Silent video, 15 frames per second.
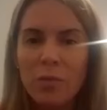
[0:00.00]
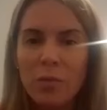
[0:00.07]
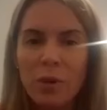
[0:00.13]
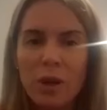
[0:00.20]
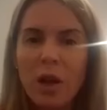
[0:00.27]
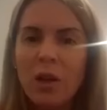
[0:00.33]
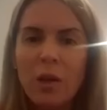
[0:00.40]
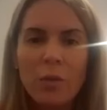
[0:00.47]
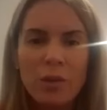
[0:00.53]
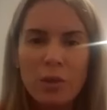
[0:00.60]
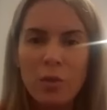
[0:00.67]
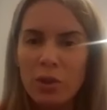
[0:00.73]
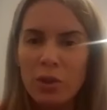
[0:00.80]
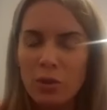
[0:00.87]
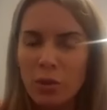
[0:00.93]
We're not
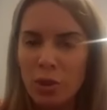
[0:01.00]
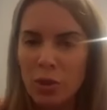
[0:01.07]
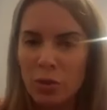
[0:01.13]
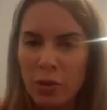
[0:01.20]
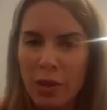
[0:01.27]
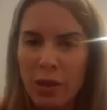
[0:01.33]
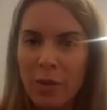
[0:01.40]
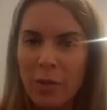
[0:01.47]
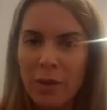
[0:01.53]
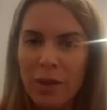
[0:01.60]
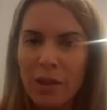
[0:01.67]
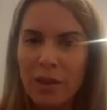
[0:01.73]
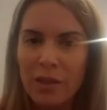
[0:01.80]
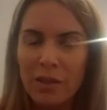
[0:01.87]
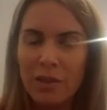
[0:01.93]
always going to agree,
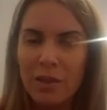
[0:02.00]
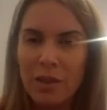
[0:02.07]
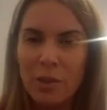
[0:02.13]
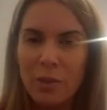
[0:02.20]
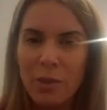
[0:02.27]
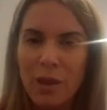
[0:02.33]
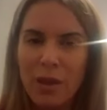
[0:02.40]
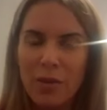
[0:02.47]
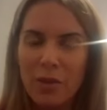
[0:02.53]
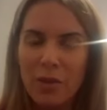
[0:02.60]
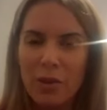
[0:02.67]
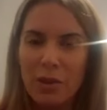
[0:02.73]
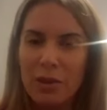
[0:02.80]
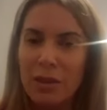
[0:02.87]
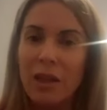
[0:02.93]
but this, this behavior is